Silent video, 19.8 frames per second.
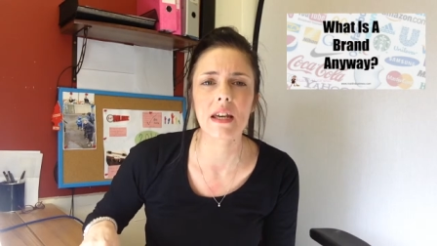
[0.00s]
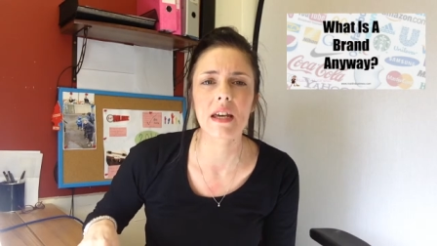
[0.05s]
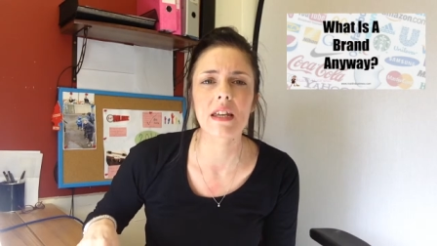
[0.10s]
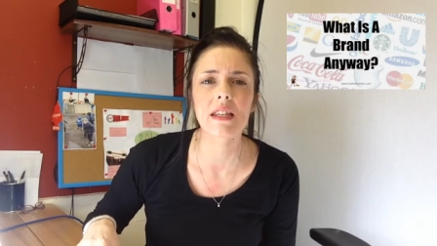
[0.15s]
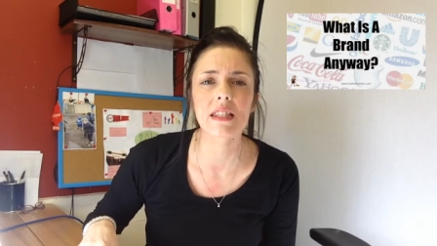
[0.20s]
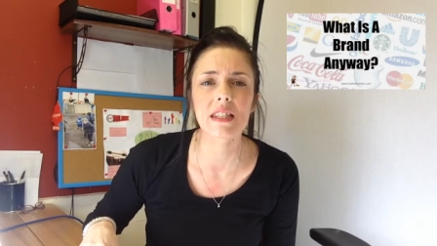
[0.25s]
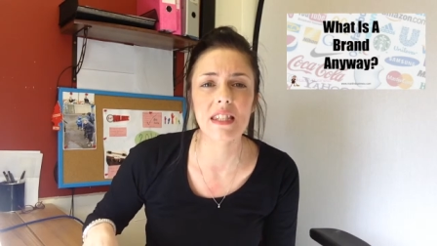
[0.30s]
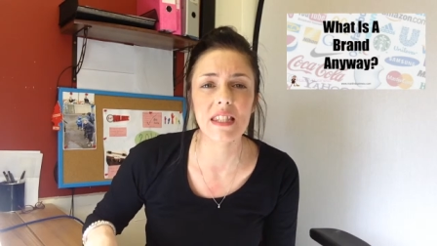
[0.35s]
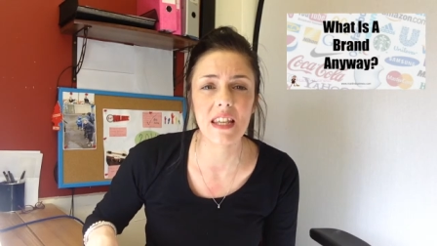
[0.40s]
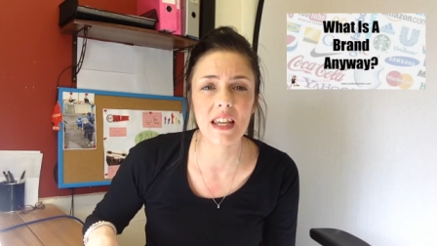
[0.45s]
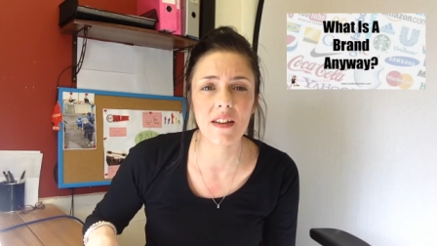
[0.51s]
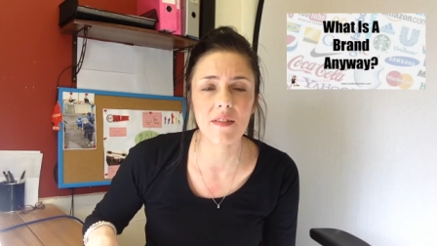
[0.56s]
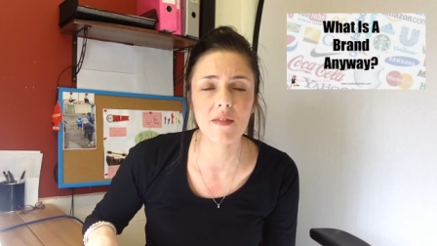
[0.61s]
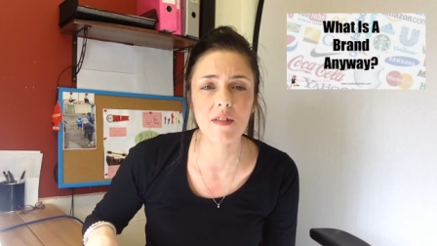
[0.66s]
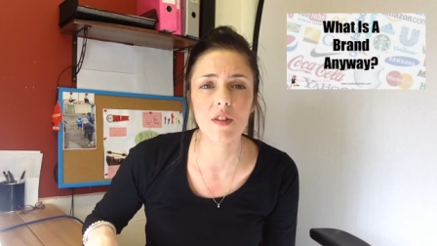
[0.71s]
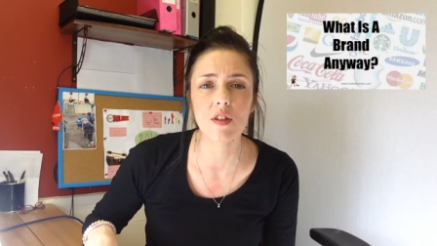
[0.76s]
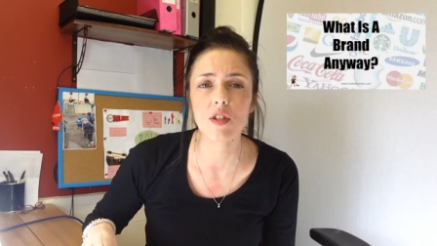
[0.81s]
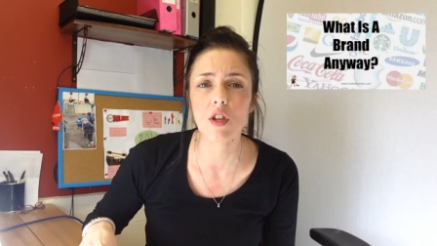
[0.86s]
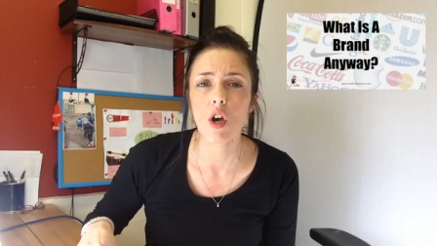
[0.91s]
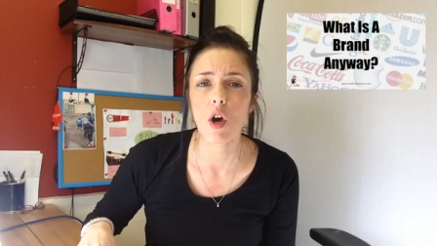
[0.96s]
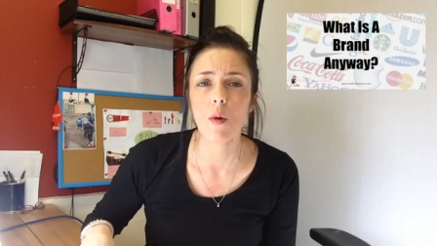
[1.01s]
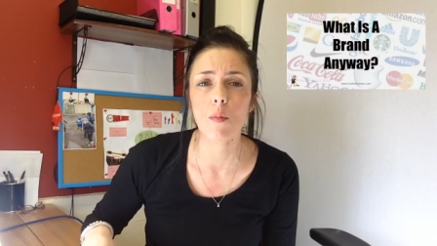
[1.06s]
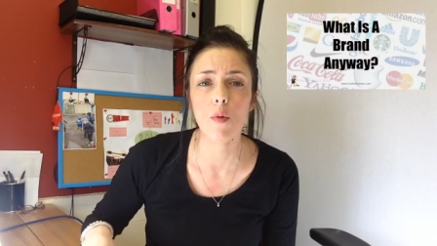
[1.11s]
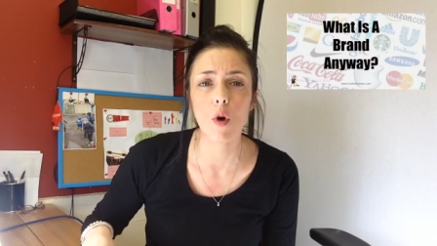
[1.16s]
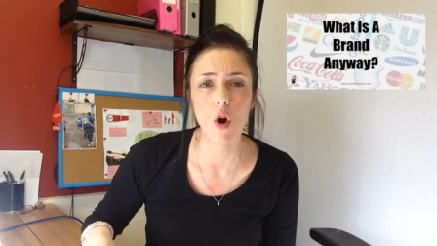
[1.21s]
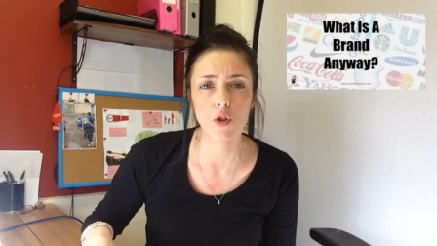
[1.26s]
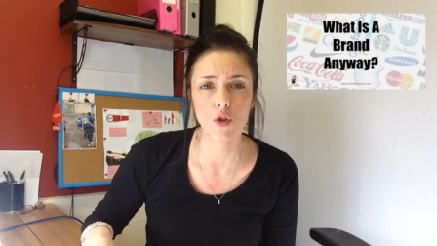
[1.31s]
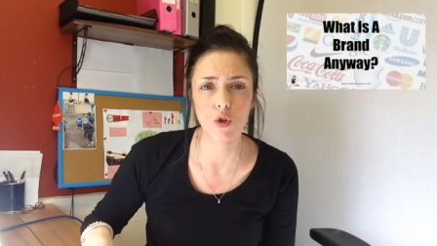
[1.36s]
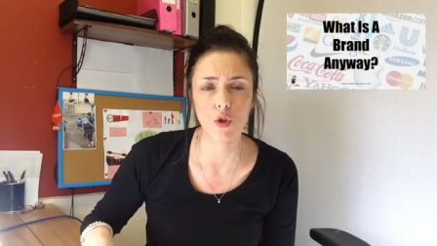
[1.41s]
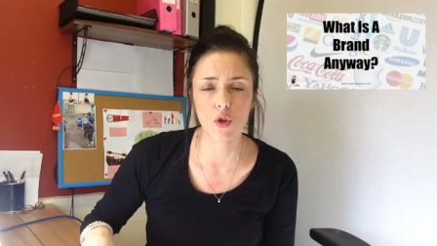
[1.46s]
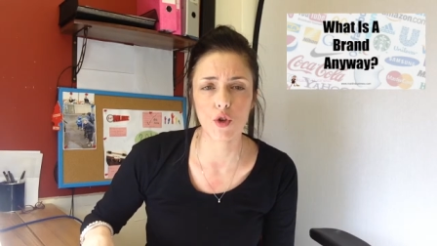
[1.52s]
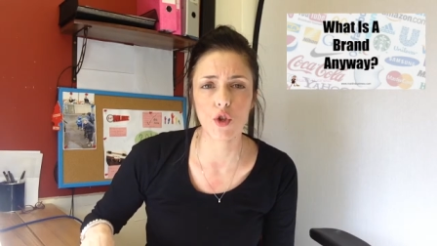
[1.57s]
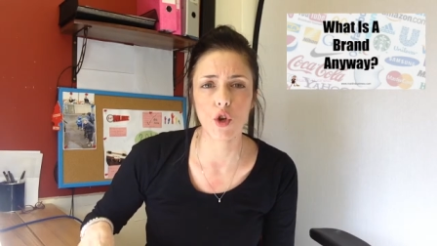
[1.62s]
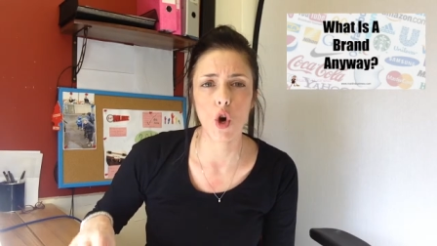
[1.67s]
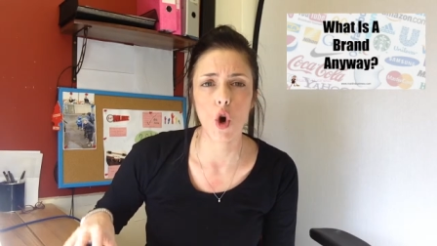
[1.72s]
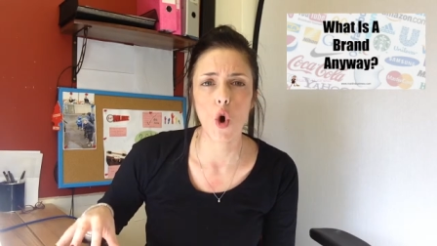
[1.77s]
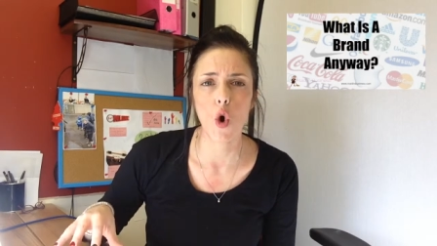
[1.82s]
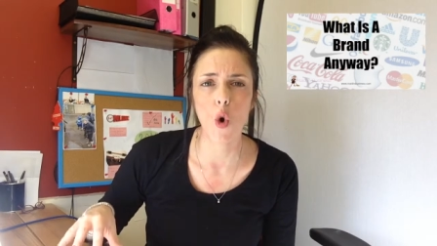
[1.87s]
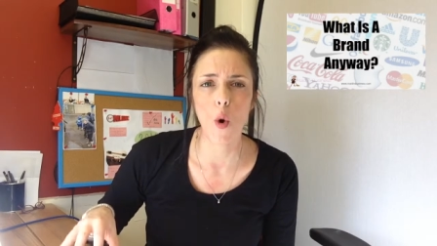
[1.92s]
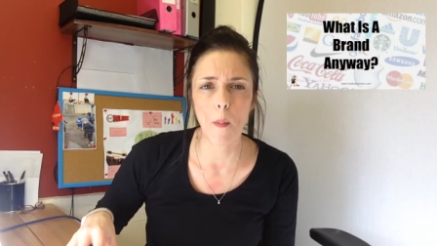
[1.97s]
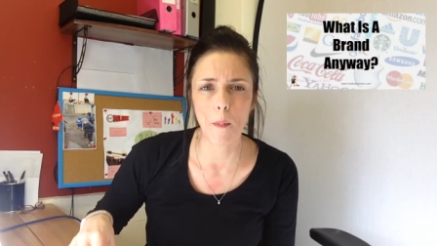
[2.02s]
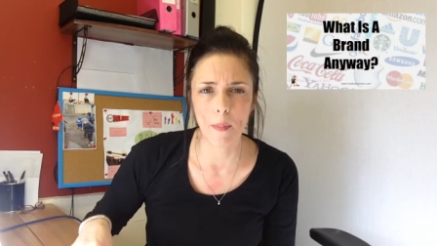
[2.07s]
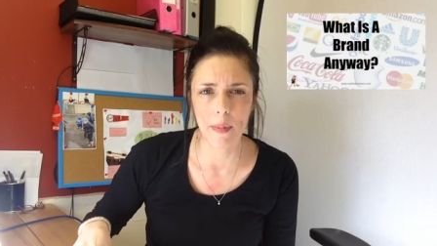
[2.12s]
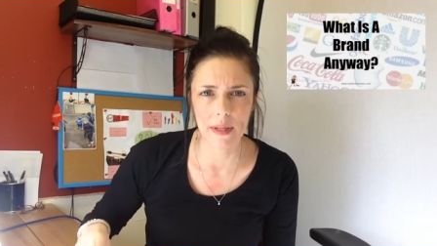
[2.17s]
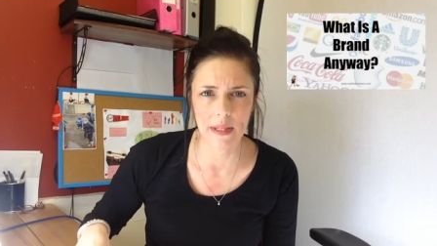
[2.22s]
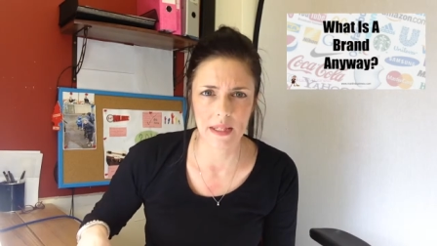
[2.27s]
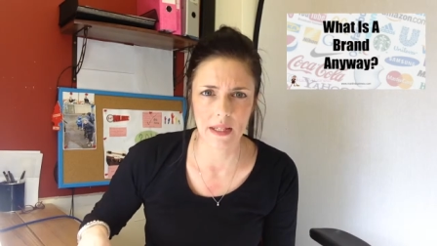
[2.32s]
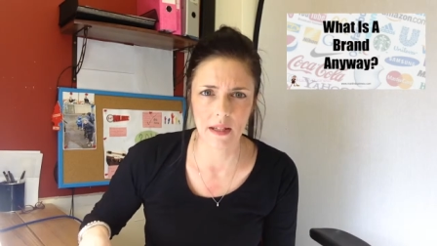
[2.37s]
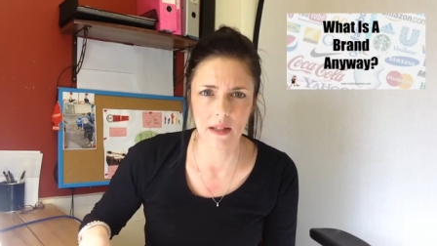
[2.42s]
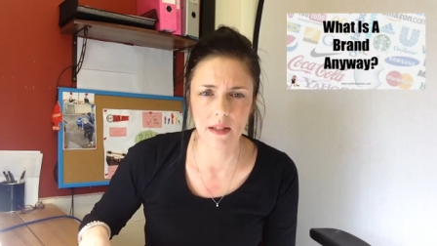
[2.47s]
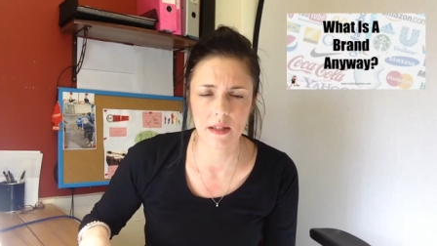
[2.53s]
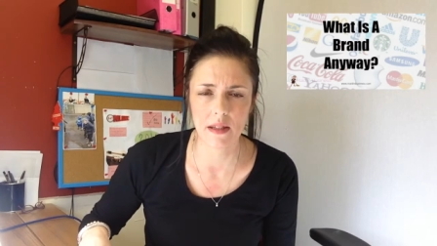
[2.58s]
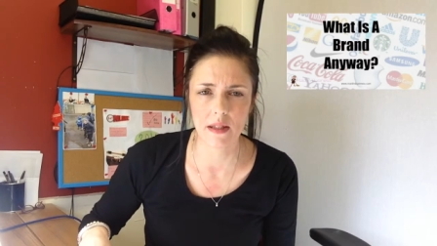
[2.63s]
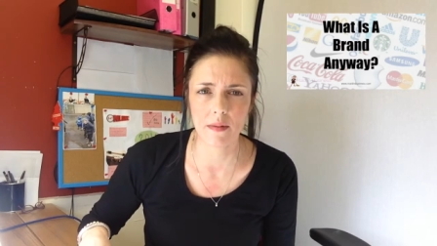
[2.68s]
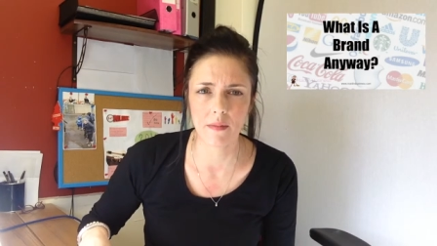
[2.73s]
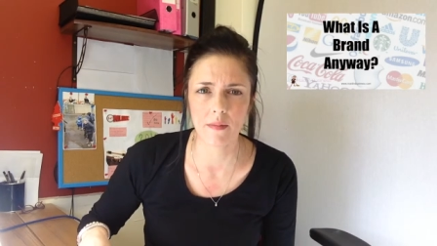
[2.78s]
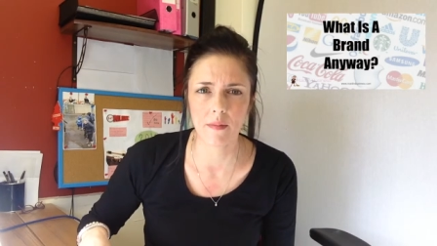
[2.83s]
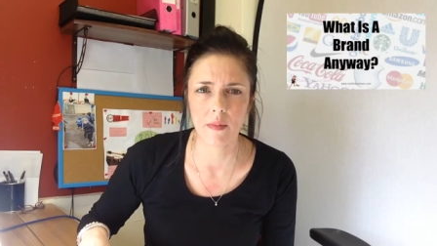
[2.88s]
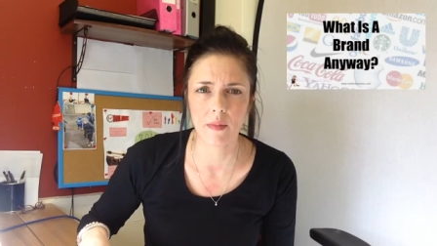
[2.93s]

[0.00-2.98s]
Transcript: service, product, or business.